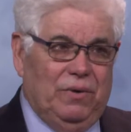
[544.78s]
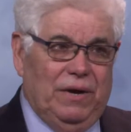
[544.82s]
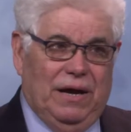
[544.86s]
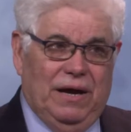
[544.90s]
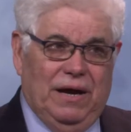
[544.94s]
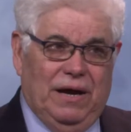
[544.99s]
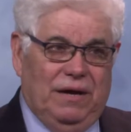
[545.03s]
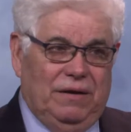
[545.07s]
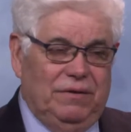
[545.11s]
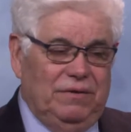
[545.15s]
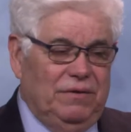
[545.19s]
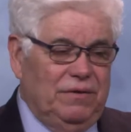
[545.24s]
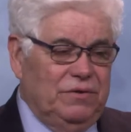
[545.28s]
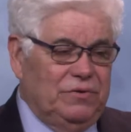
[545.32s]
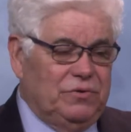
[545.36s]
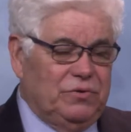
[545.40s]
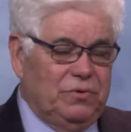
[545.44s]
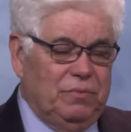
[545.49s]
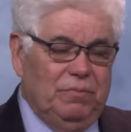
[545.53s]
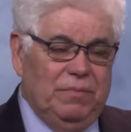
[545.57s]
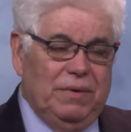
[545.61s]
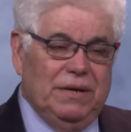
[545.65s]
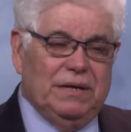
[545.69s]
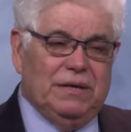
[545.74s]
we had
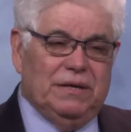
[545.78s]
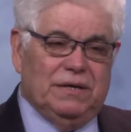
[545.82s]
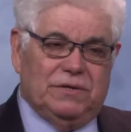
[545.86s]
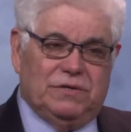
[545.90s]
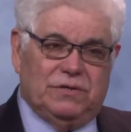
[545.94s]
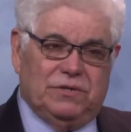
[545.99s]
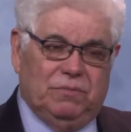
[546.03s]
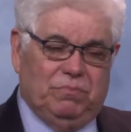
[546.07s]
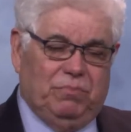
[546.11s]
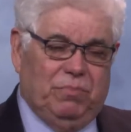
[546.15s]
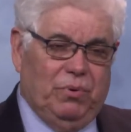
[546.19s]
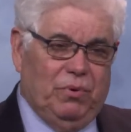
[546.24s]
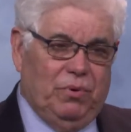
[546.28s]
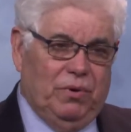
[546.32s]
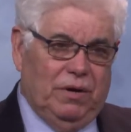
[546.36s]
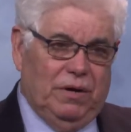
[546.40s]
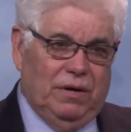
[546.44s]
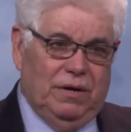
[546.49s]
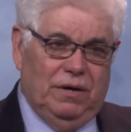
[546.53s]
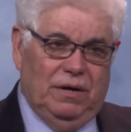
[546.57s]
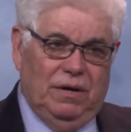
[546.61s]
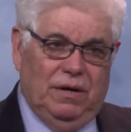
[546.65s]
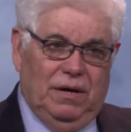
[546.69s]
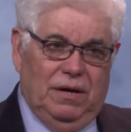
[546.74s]
tremendous
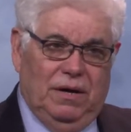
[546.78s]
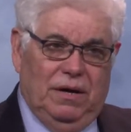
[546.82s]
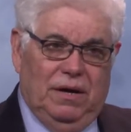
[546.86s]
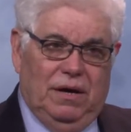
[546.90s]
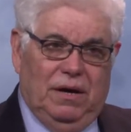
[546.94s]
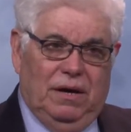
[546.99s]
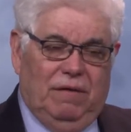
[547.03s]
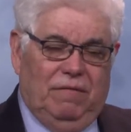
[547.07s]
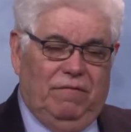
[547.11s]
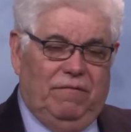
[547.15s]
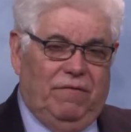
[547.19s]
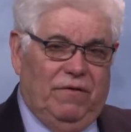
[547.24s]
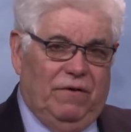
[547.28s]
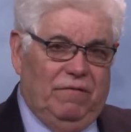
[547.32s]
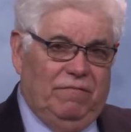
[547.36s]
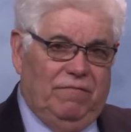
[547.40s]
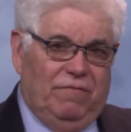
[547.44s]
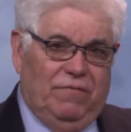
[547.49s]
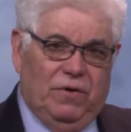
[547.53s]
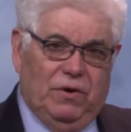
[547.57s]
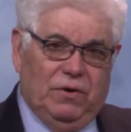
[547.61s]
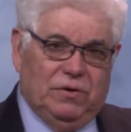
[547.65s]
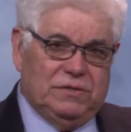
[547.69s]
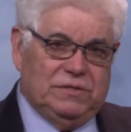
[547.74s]
support from
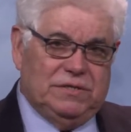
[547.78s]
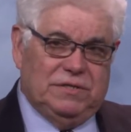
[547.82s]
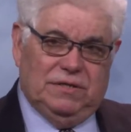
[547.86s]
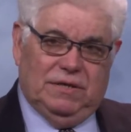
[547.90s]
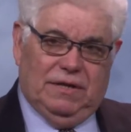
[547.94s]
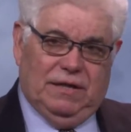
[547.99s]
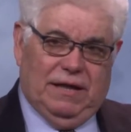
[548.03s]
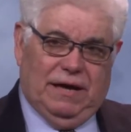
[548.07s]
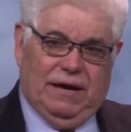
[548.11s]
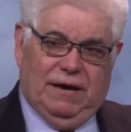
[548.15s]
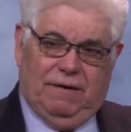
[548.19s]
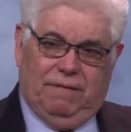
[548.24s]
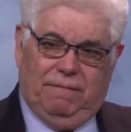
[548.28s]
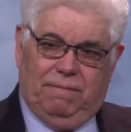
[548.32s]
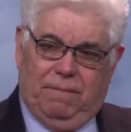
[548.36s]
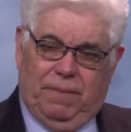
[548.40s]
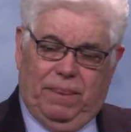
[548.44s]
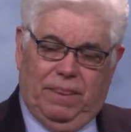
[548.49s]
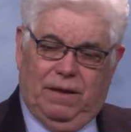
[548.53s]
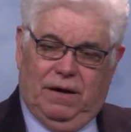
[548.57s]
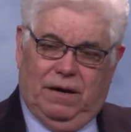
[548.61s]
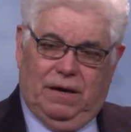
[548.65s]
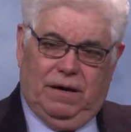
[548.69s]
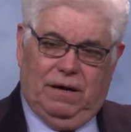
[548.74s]
folks that
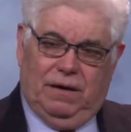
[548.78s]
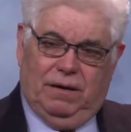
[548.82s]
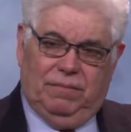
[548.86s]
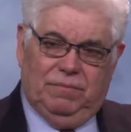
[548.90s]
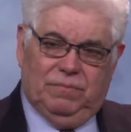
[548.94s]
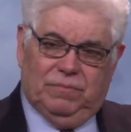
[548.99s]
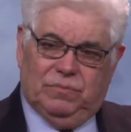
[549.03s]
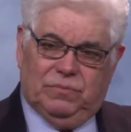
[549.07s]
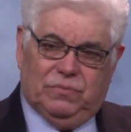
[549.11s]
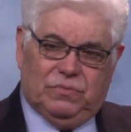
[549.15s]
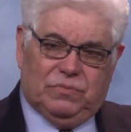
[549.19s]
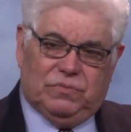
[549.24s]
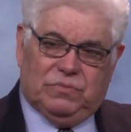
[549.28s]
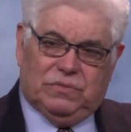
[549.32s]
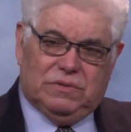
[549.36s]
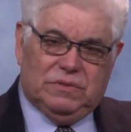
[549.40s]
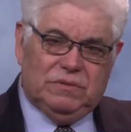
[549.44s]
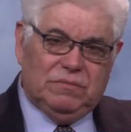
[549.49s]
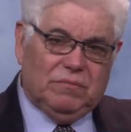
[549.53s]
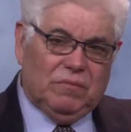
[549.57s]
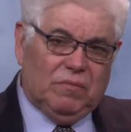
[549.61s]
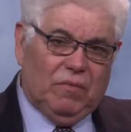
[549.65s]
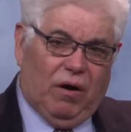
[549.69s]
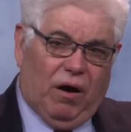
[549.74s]
um,
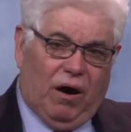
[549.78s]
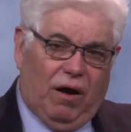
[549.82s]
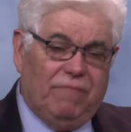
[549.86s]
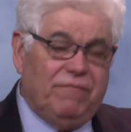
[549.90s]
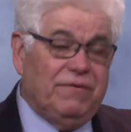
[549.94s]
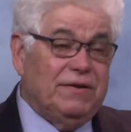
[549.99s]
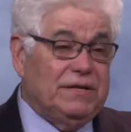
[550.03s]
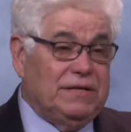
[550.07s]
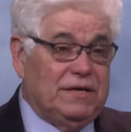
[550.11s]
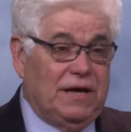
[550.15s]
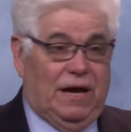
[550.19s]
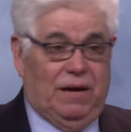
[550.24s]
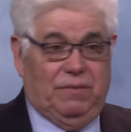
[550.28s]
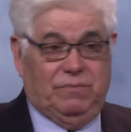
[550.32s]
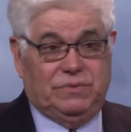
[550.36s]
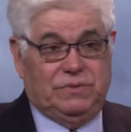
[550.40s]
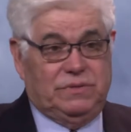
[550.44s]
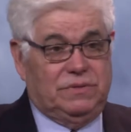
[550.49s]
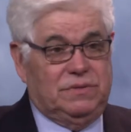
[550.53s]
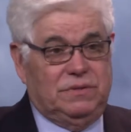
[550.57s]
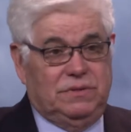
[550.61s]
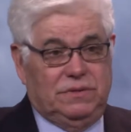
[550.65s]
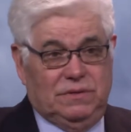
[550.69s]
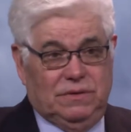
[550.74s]

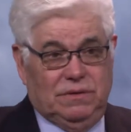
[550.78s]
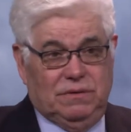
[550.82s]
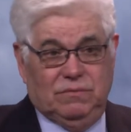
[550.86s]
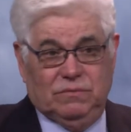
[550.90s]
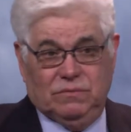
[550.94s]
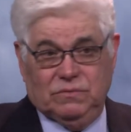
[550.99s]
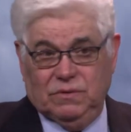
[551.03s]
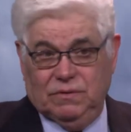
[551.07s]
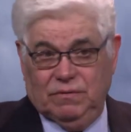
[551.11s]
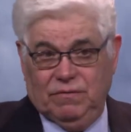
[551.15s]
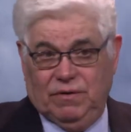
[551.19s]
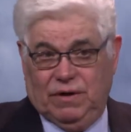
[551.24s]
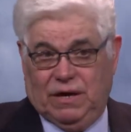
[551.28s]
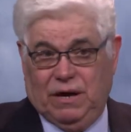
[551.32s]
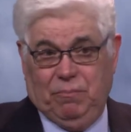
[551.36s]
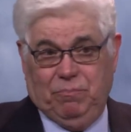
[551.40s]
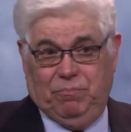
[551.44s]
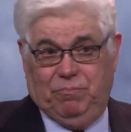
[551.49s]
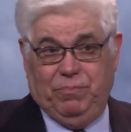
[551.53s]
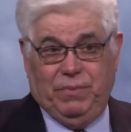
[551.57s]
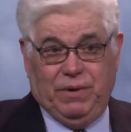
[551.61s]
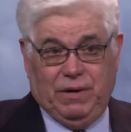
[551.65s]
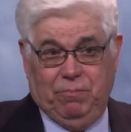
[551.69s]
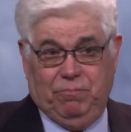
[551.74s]
oftentimes
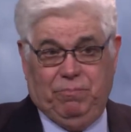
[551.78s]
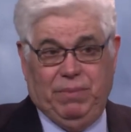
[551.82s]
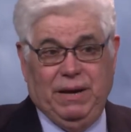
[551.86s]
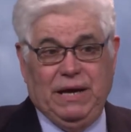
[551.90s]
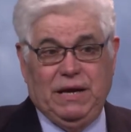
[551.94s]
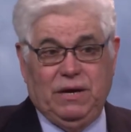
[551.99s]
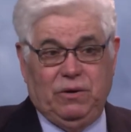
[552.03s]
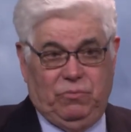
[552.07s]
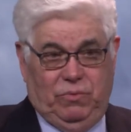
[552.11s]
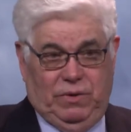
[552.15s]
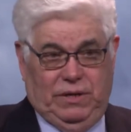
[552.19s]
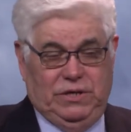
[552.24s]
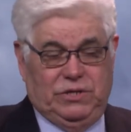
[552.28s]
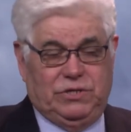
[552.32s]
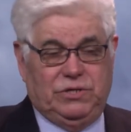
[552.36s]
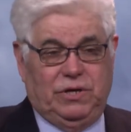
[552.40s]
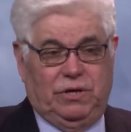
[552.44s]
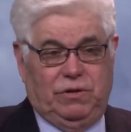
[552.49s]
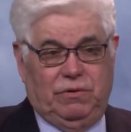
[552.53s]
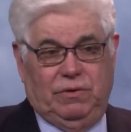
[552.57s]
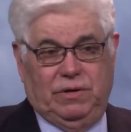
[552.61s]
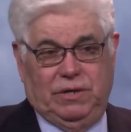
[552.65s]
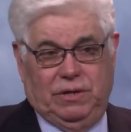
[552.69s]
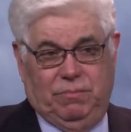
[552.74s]
com competed with each
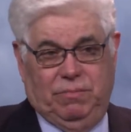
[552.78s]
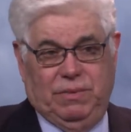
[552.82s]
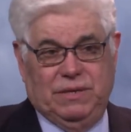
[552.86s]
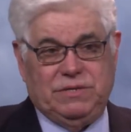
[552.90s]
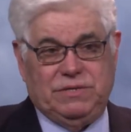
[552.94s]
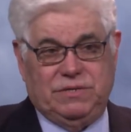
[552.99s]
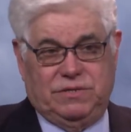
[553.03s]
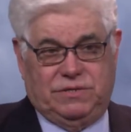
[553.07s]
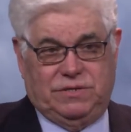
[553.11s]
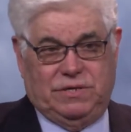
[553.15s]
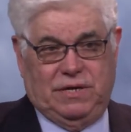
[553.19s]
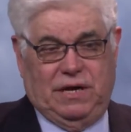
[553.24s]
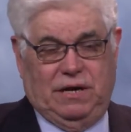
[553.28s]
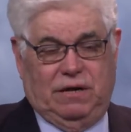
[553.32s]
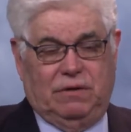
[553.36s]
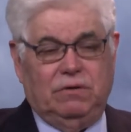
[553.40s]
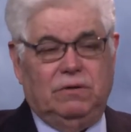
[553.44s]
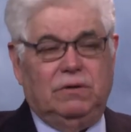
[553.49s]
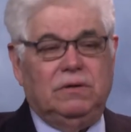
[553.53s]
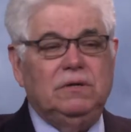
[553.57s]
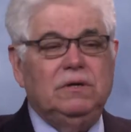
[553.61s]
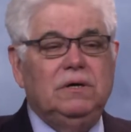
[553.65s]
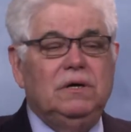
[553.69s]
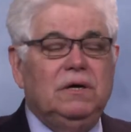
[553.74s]
other in the business
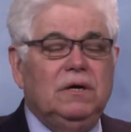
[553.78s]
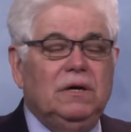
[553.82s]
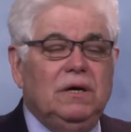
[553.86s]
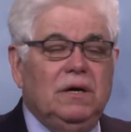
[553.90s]
cycle.